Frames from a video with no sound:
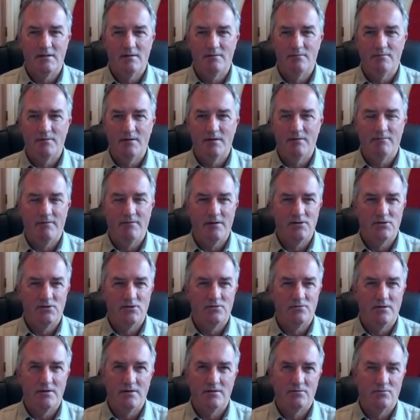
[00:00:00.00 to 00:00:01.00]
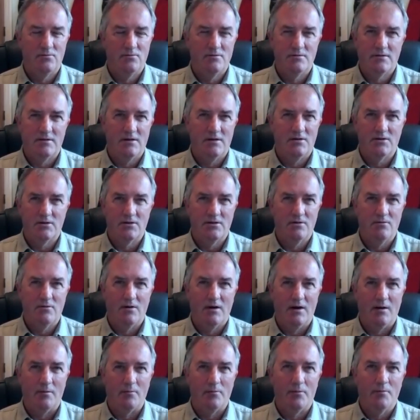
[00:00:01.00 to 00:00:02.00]
the infection rates will start to go
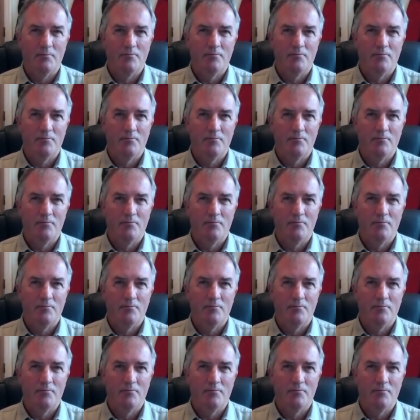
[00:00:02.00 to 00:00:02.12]
up,